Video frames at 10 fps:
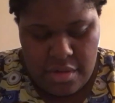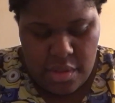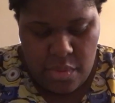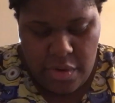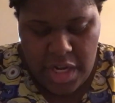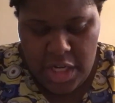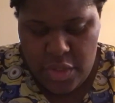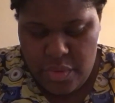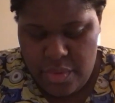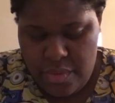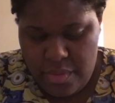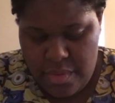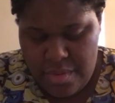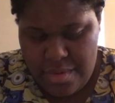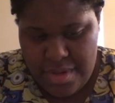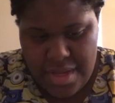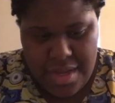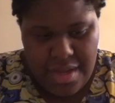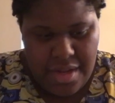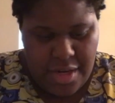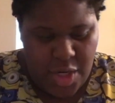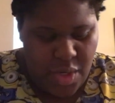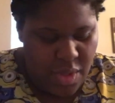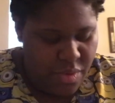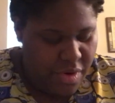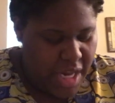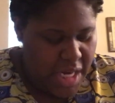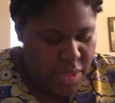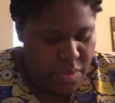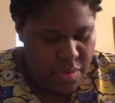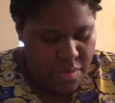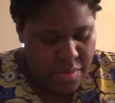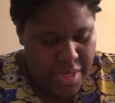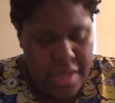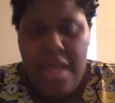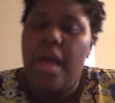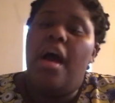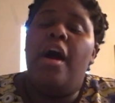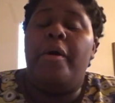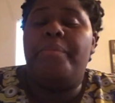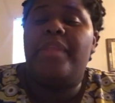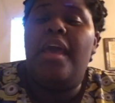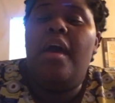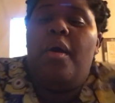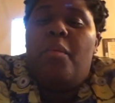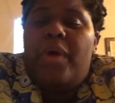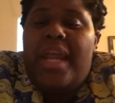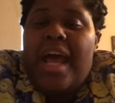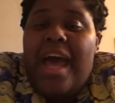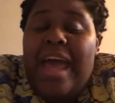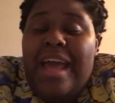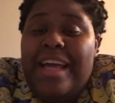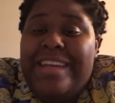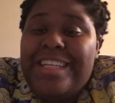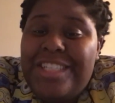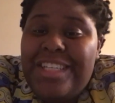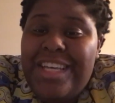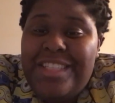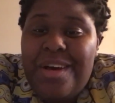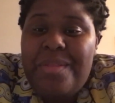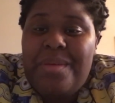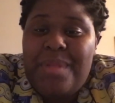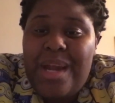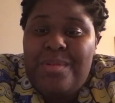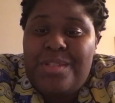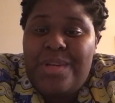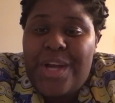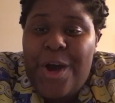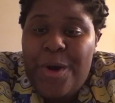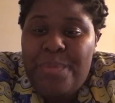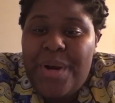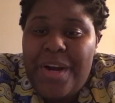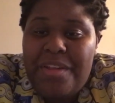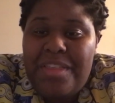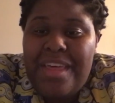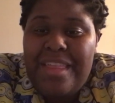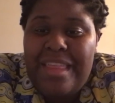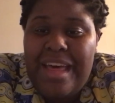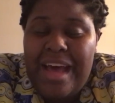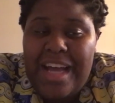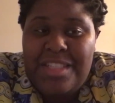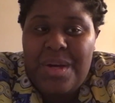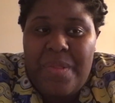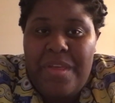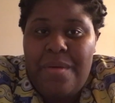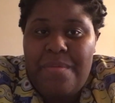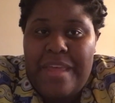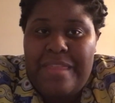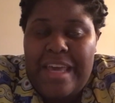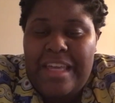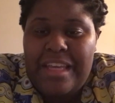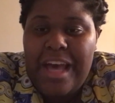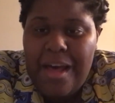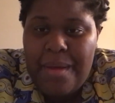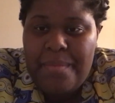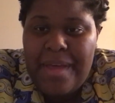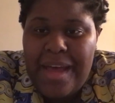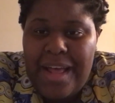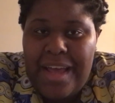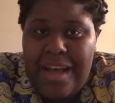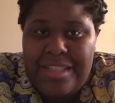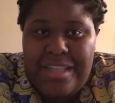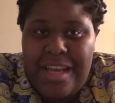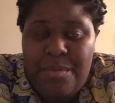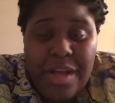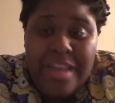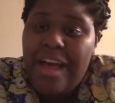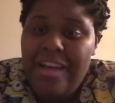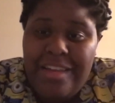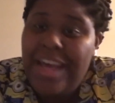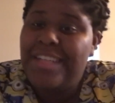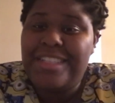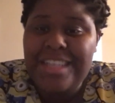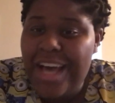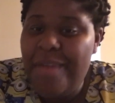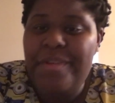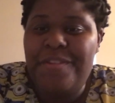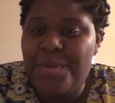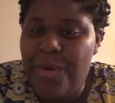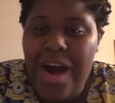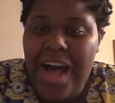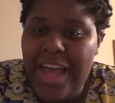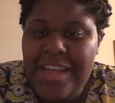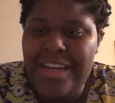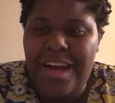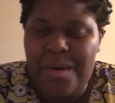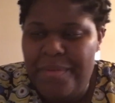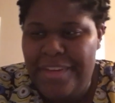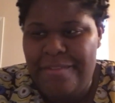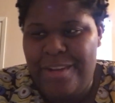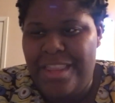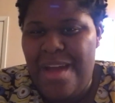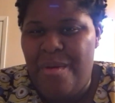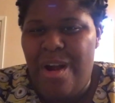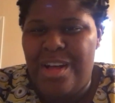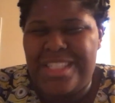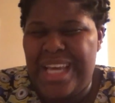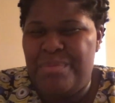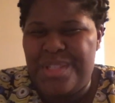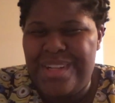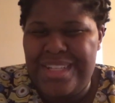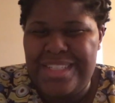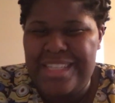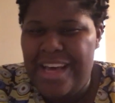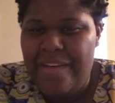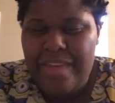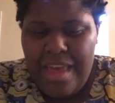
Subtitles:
Lordy Lou. Lordy Lou. Oh, when I initially told them that I was doing a home birth, I told them that they could come. I said, well, you know, you guys can come if you want, you know, when they were all skeptical and stuff.